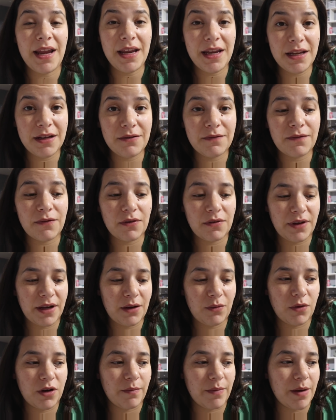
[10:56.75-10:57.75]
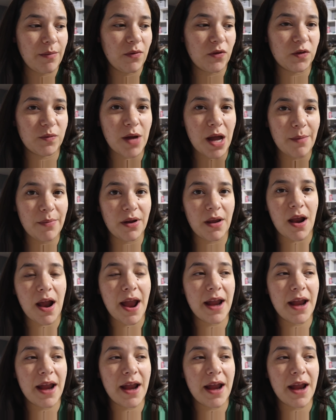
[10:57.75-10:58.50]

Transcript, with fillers: in for like one of my most popular